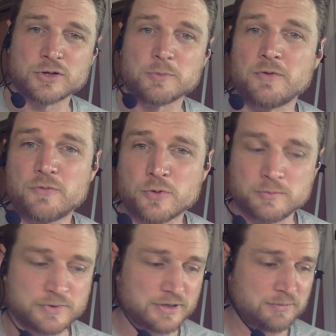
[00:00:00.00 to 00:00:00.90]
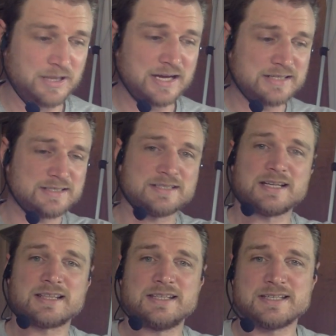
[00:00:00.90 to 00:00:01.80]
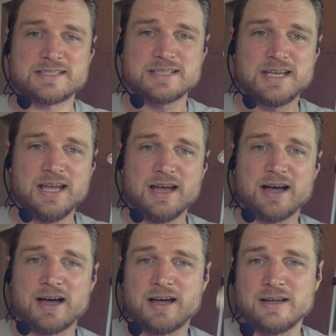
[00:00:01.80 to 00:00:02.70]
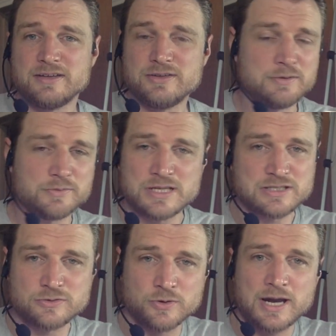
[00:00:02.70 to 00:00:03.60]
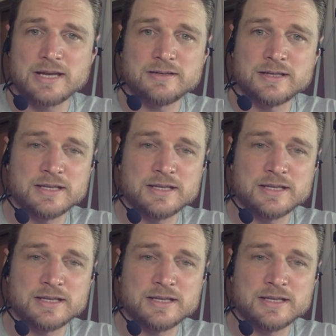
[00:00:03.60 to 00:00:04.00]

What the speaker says: thermoformed appliances like this, it's great.